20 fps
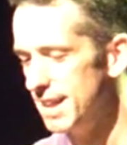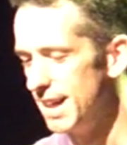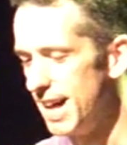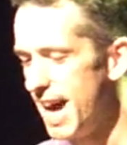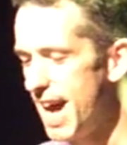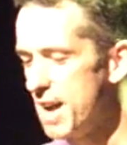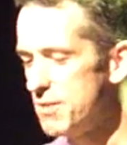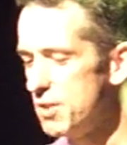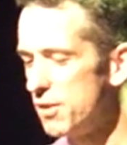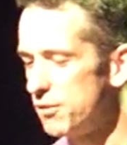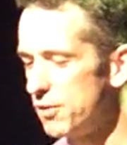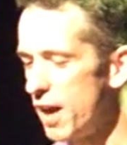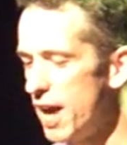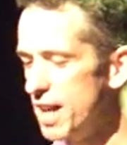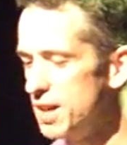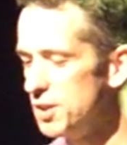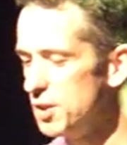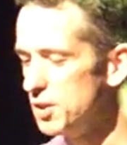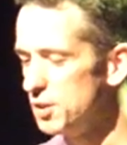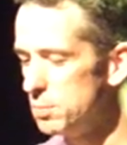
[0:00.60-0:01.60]
I have a
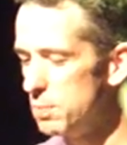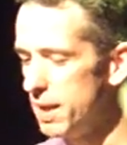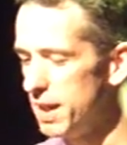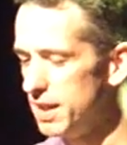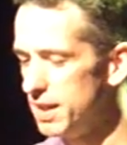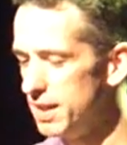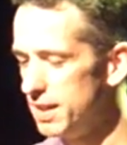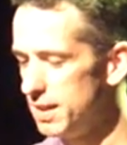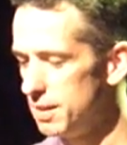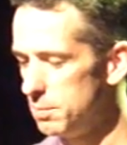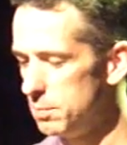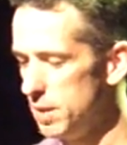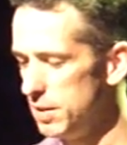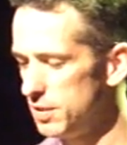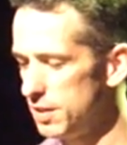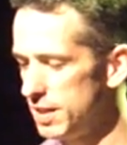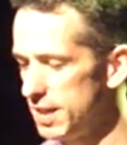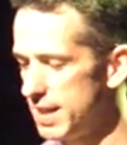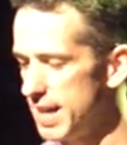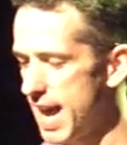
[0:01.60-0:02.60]
friend who's been
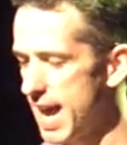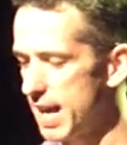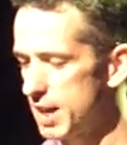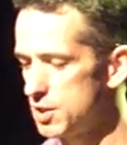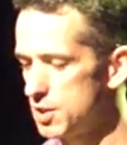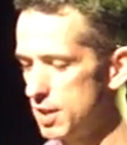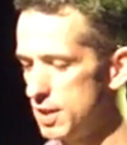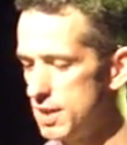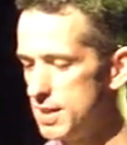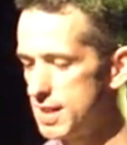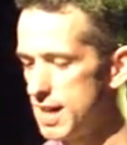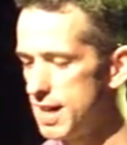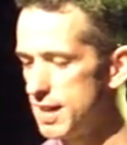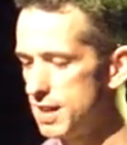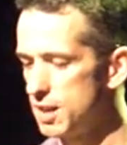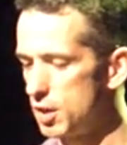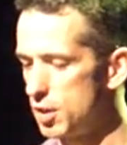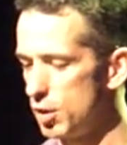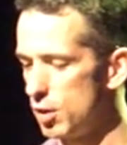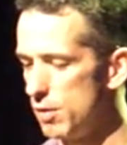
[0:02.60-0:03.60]
missing in action and
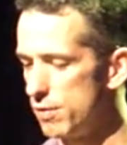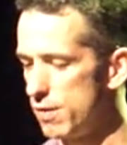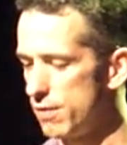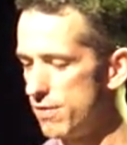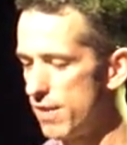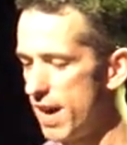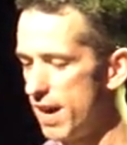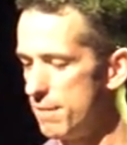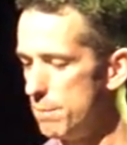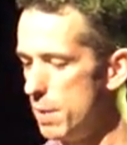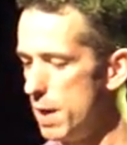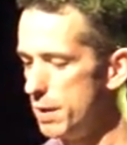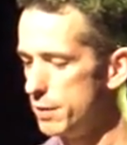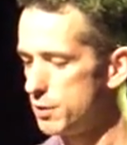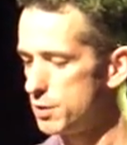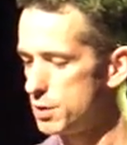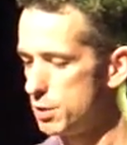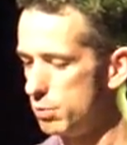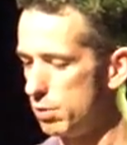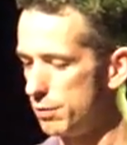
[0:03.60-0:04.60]
dating a girl for 5
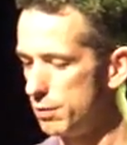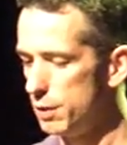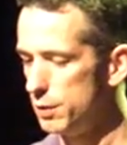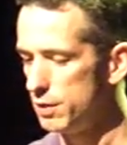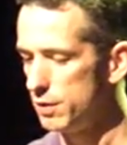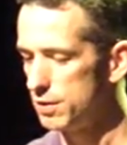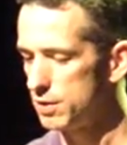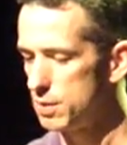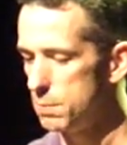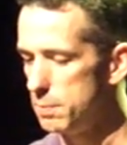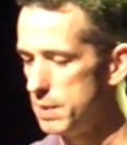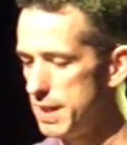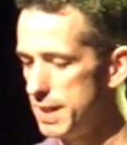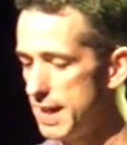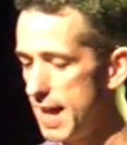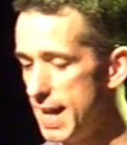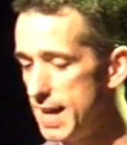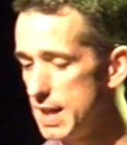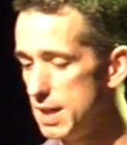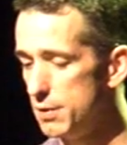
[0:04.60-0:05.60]
months. She refuses to
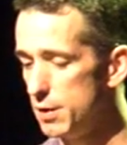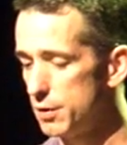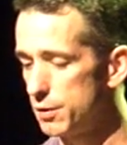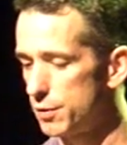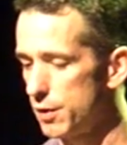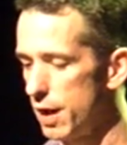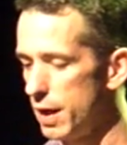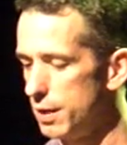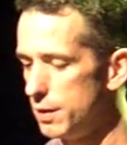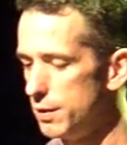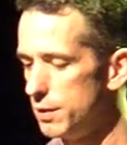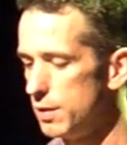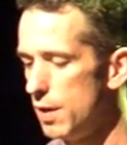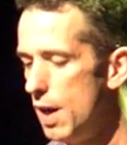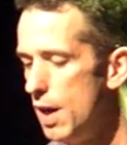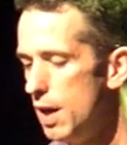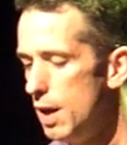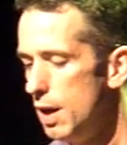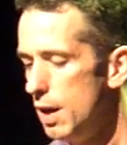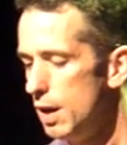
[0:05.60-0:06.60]
meet any of his
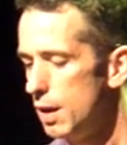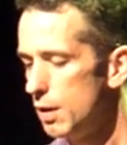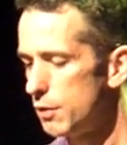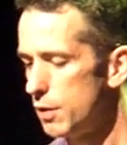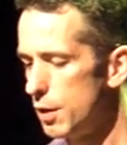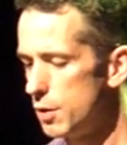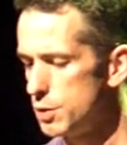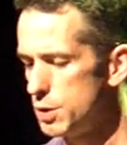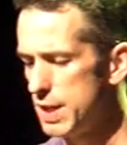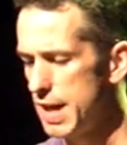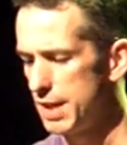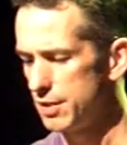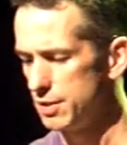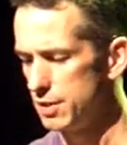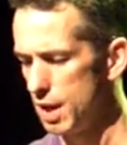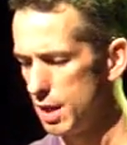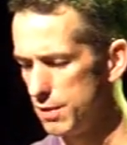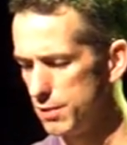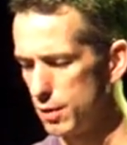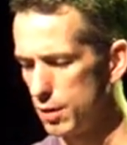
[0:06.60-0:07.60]
friends, though she has
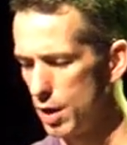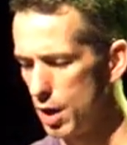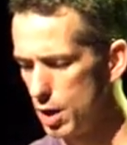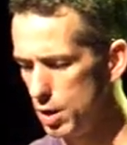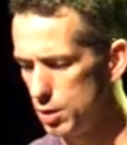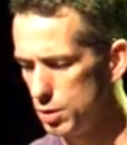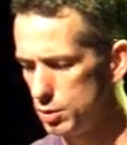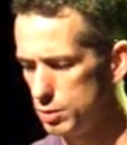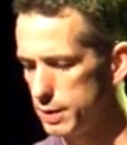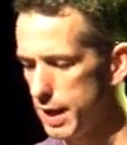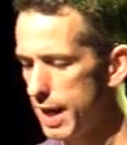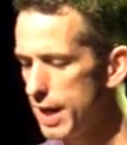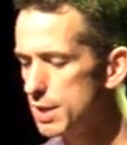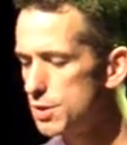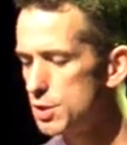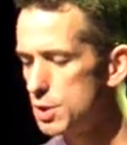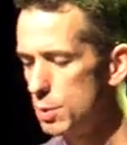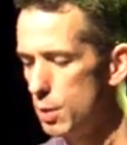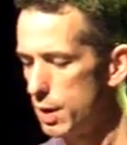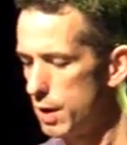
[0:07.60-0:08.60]
none of her own,
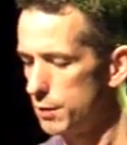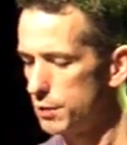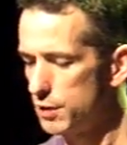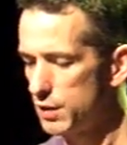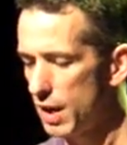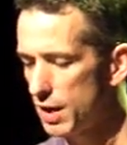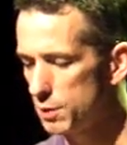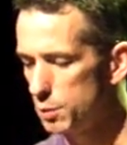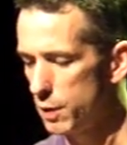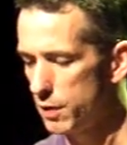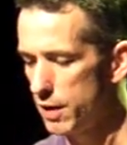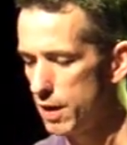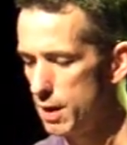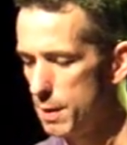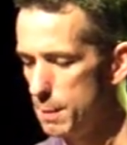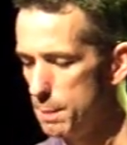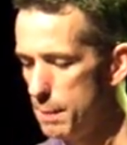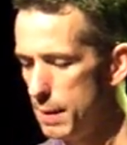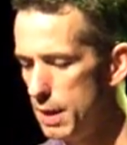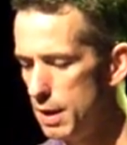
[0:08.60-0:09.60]
and she won't have sex with
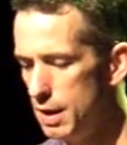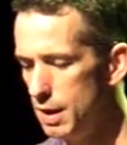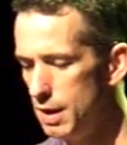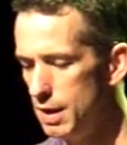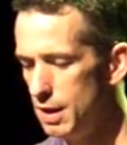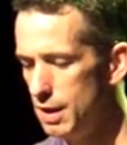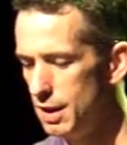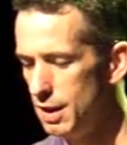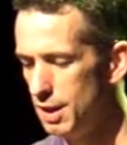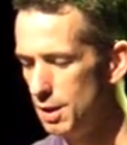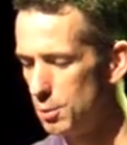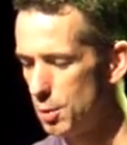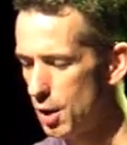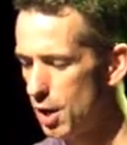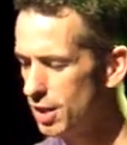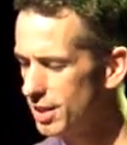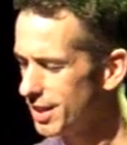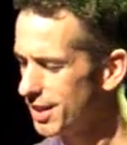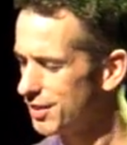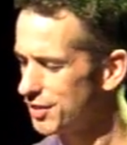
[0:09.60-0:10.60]
him. We're
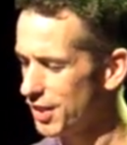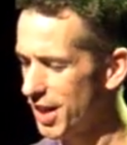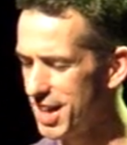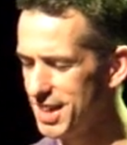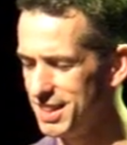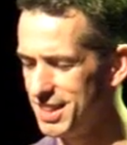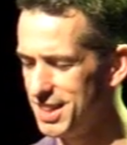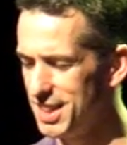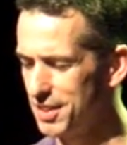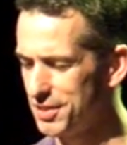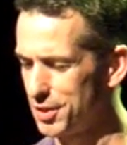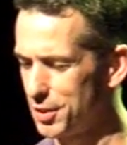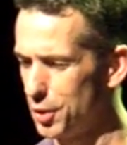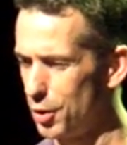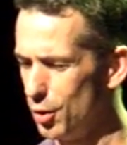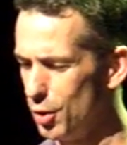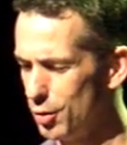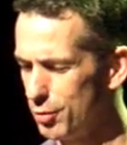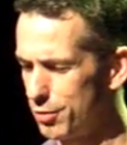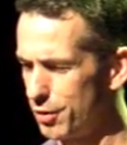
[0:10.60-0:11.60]
all excited he has a
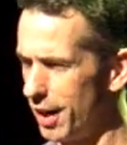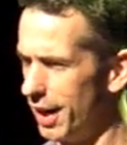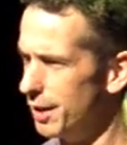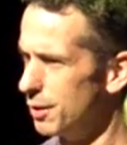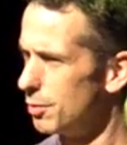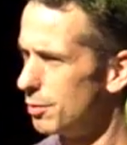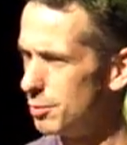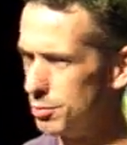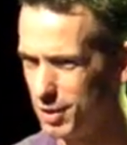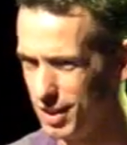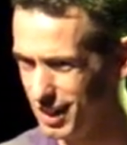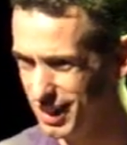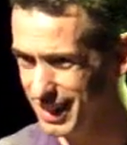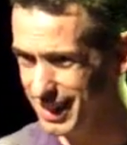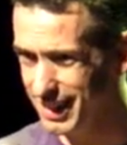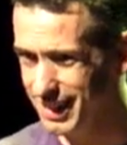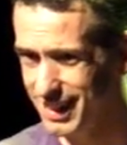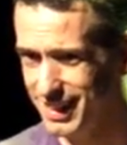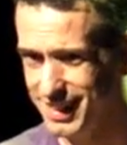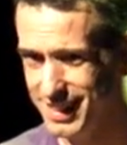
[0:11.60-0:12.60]
girlfriend.
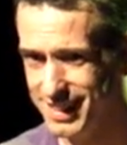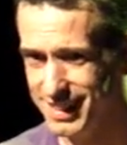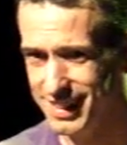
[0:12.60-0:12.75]
Really?